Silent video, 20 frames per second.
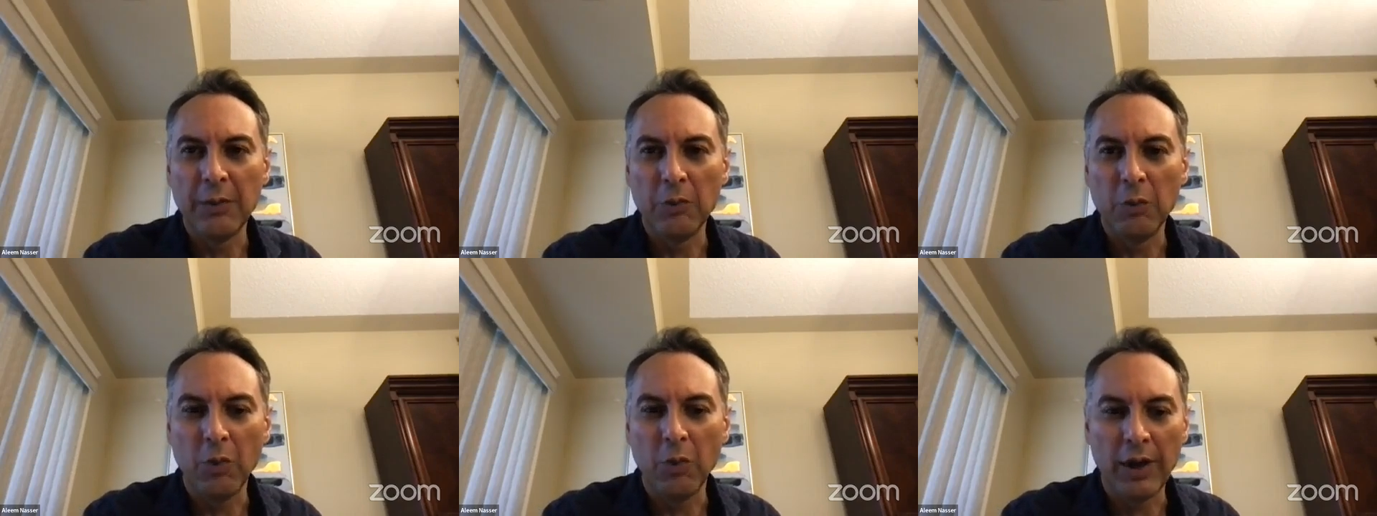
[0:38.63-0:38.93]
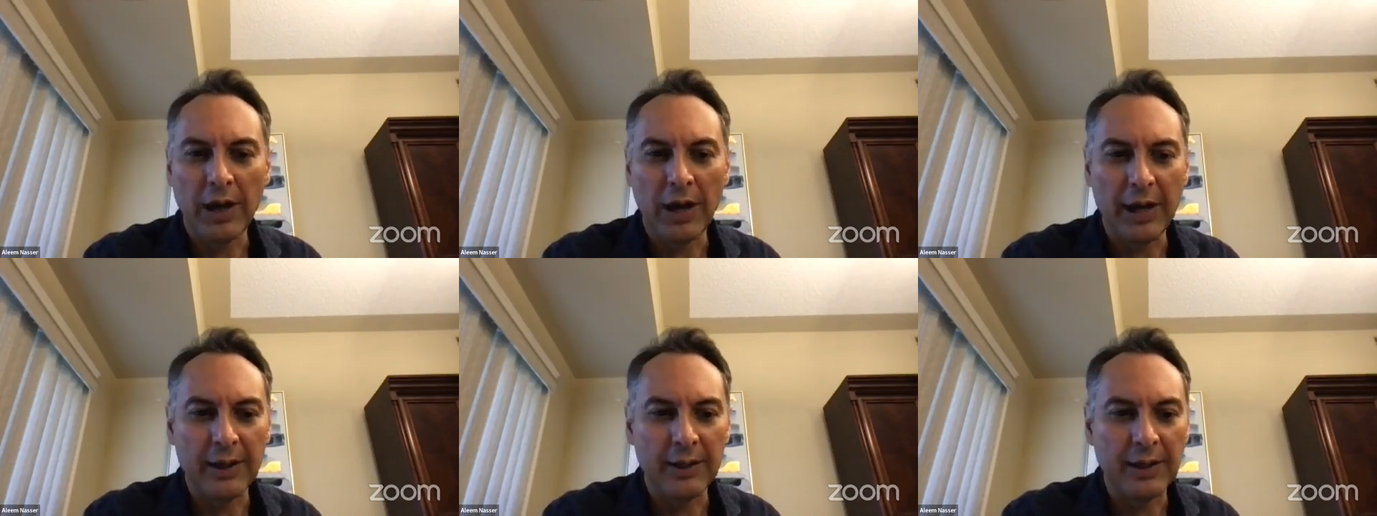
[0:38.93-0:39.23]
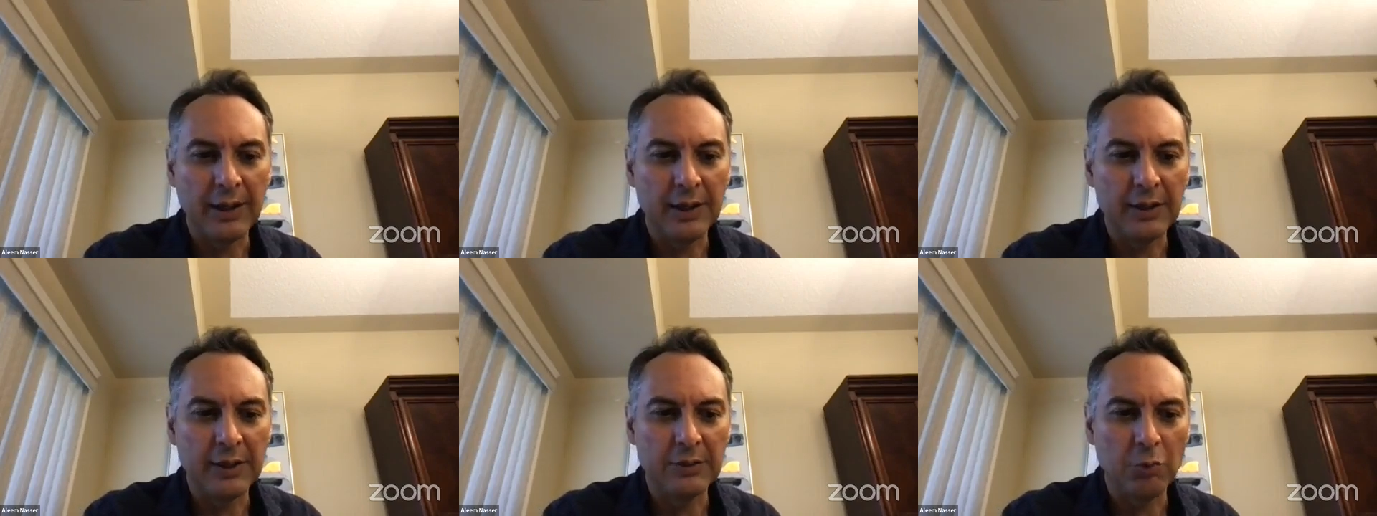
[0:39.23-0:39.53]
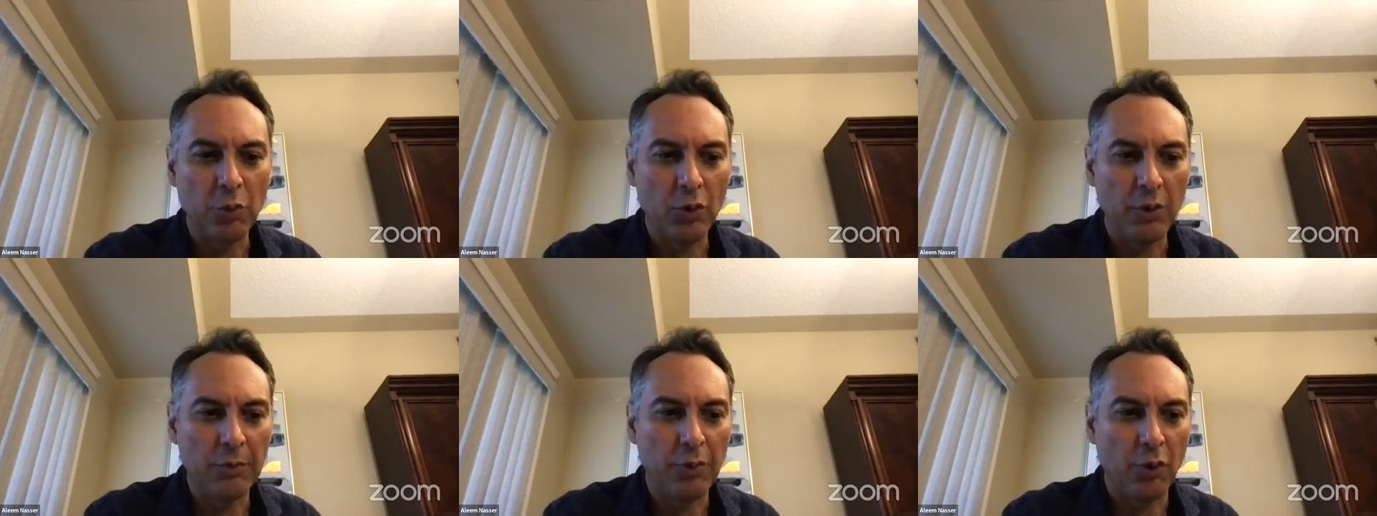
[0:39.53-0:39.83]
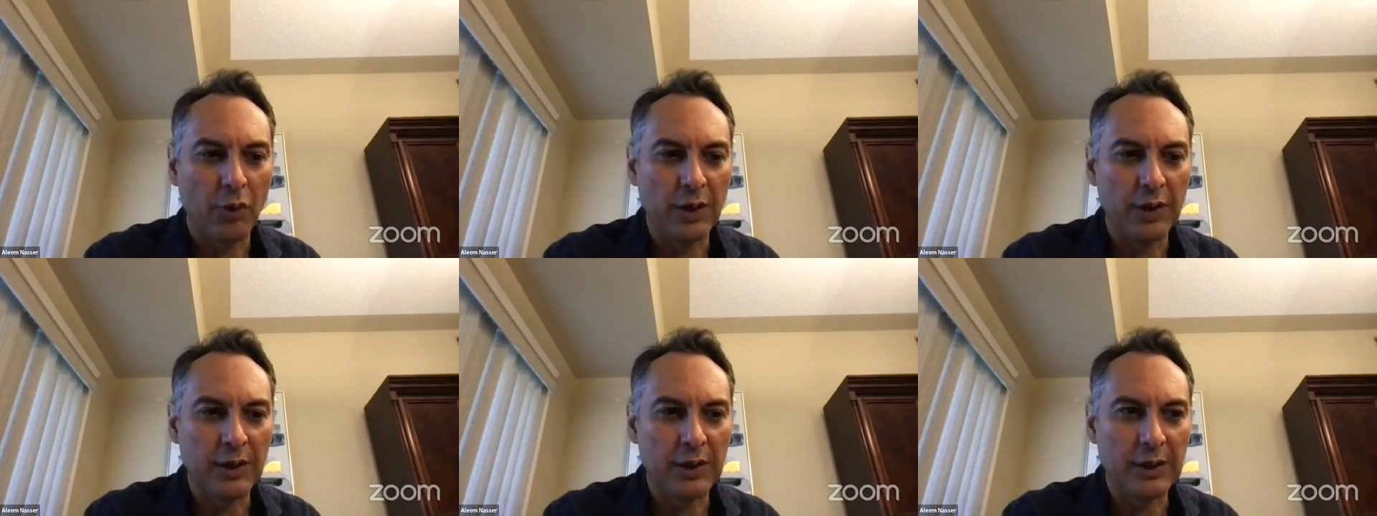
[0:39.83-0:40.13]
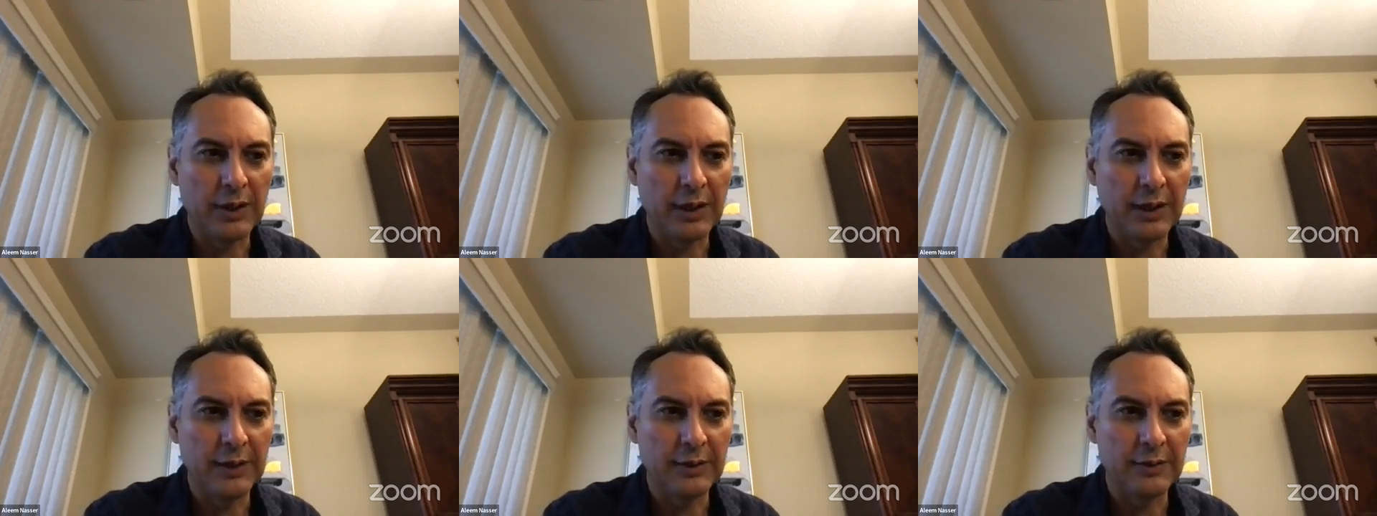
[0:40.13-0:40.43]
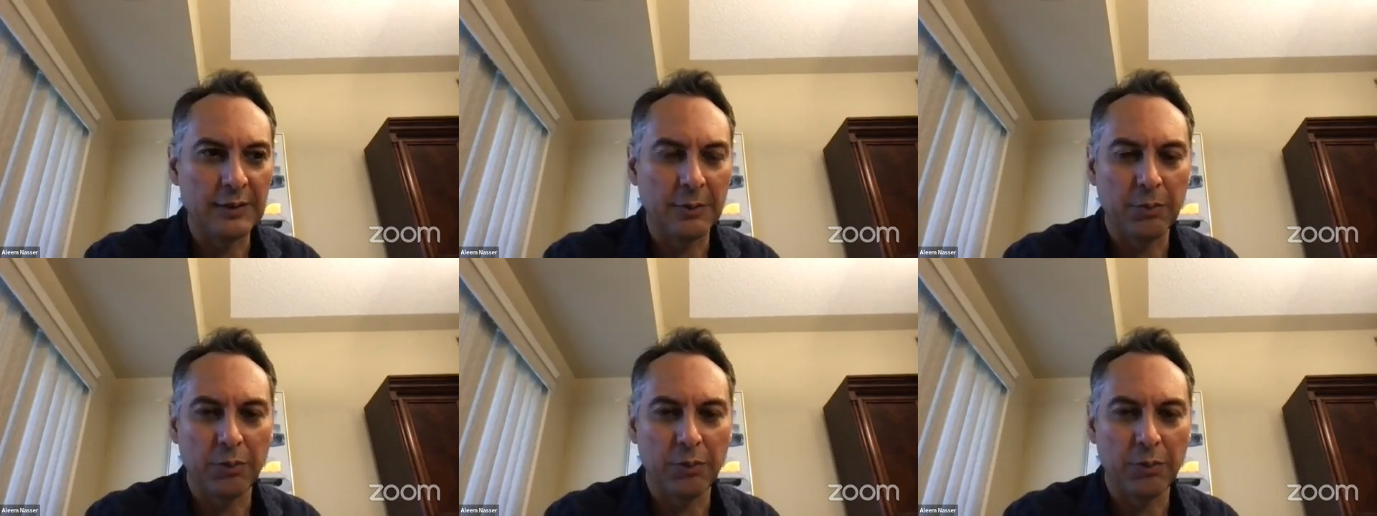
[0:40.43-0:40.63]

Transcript: what I think is more important is the